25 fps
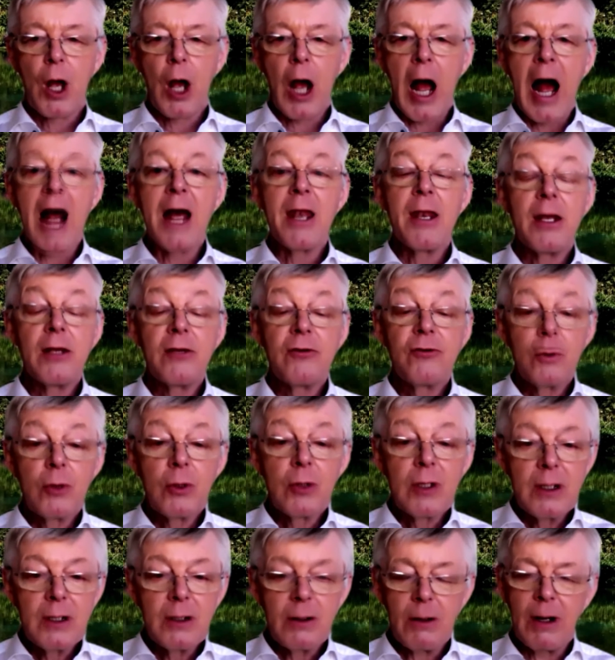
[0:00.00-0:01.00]

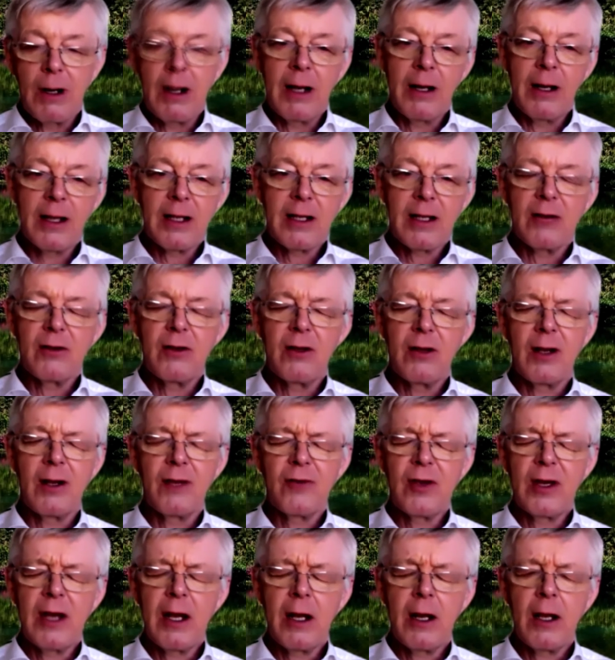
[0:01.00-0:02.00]
uneducated, and I
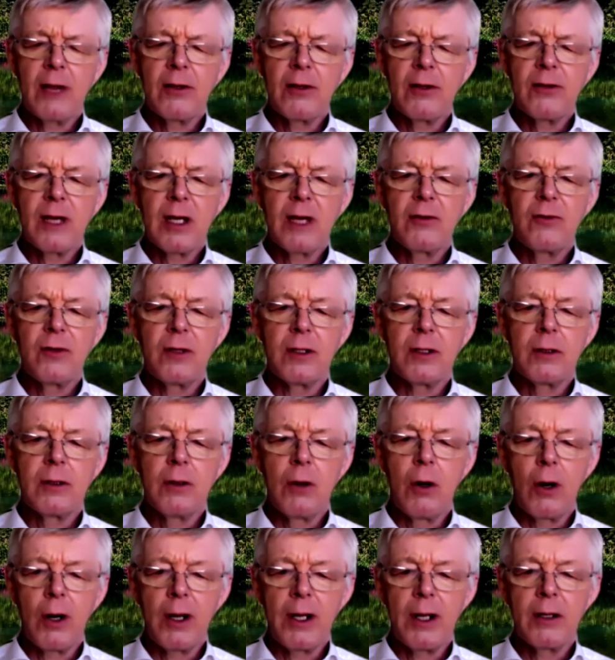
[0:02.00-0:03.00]
say uneducated
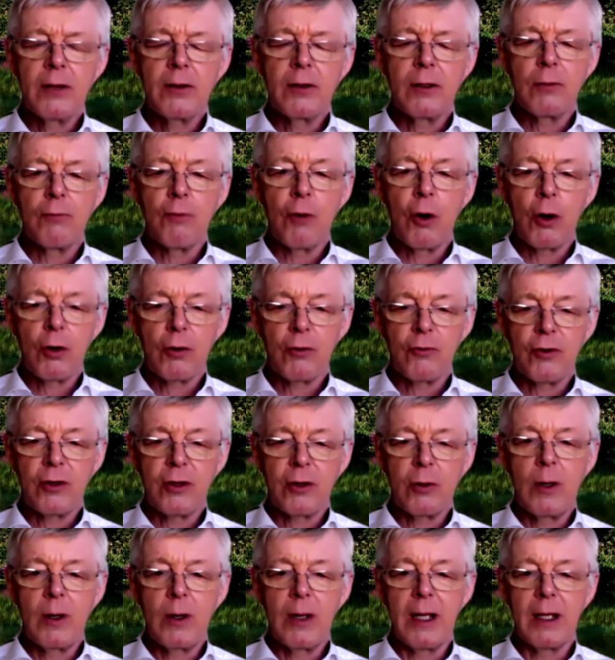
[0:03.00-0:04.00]
not in a
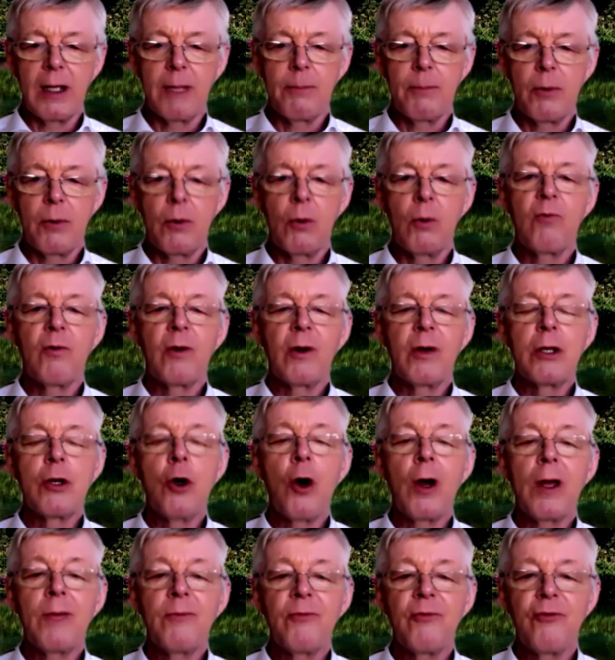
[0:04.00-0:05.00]
derogatory way, but if we're
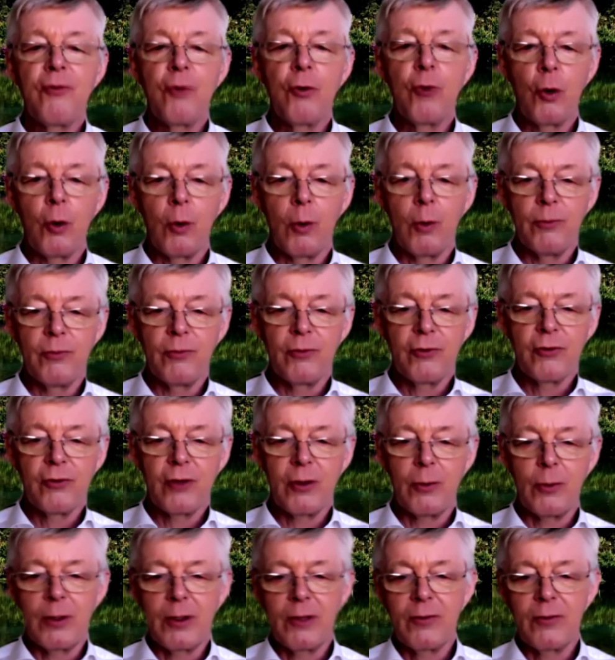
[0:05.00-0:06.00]
not informed, shall
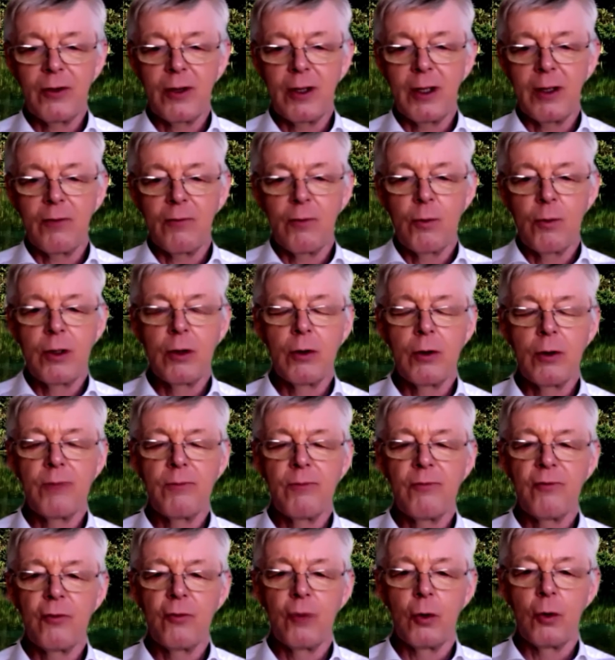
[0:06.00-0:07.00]
we say, if we're not
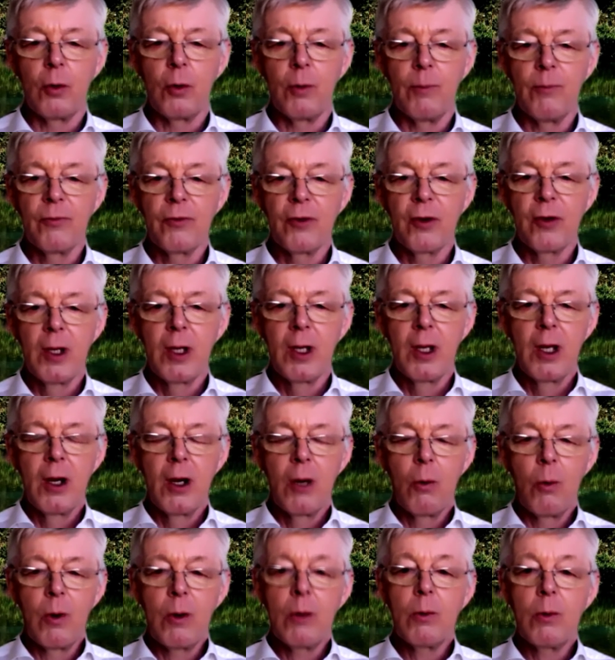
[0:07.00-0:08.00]
informed,
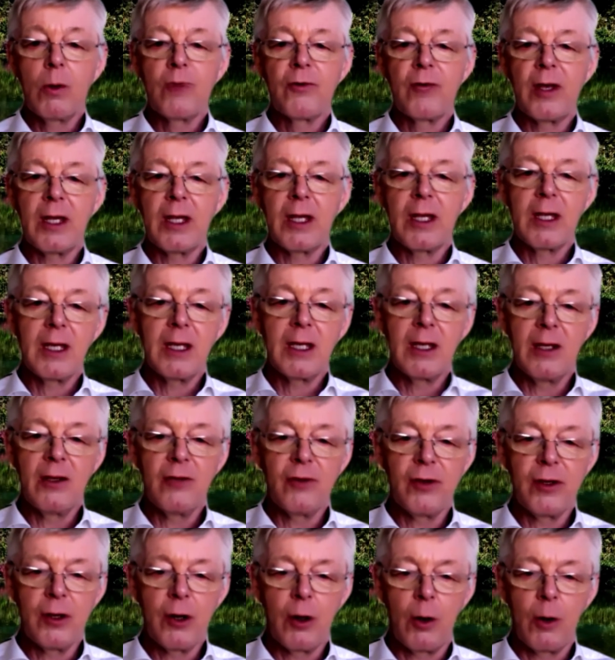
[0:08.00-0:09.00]
we will take
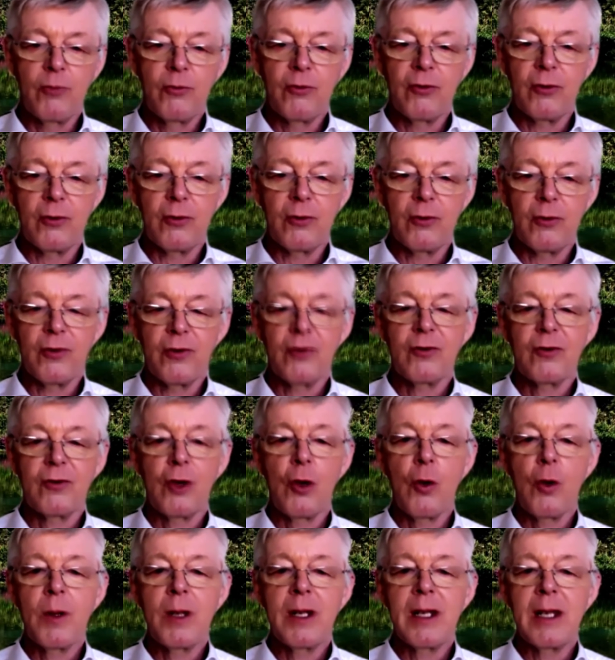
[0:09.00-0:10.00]
easy options. It's
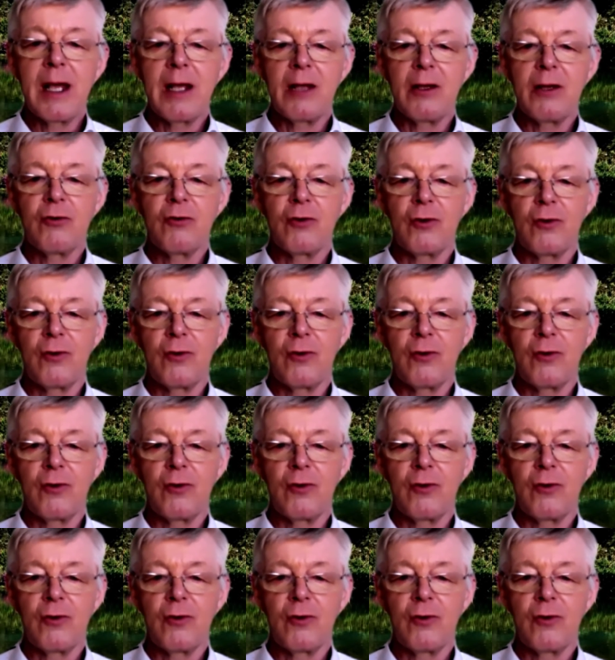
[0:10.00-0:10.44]
human nature